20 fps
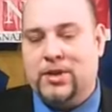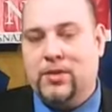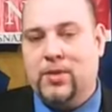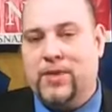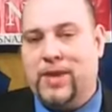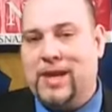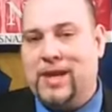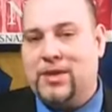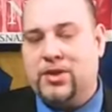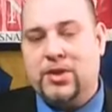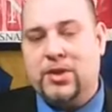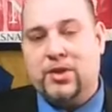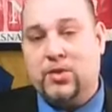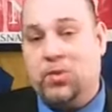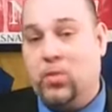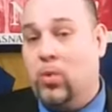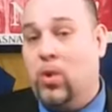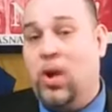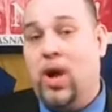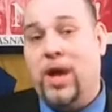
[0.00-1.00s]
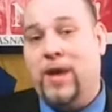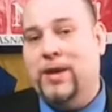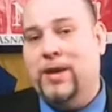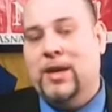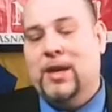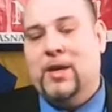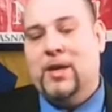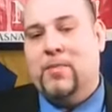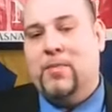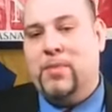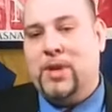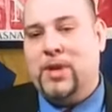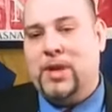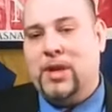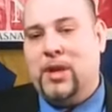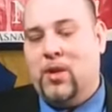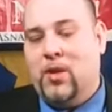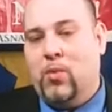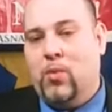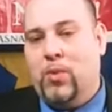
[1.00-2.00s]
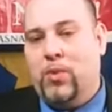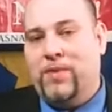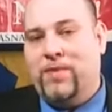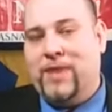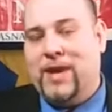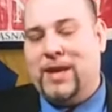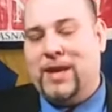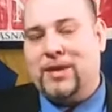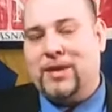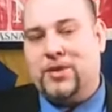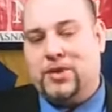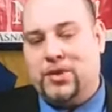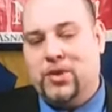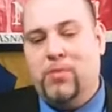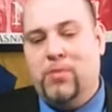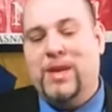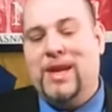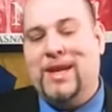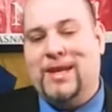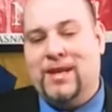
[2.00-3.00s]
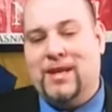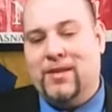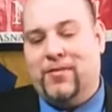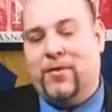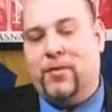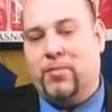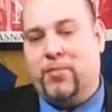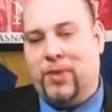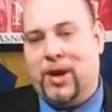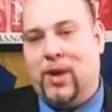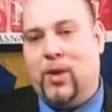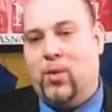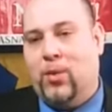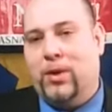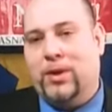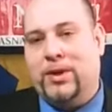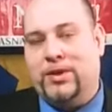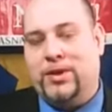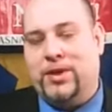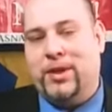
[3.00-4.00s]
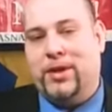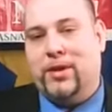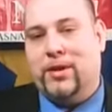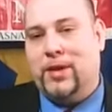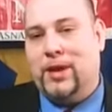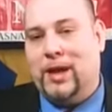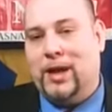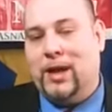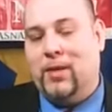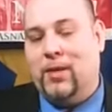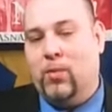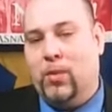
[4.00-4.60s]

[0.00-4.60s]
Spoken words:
So that's just one. But, you know, we've got so many different priorities here.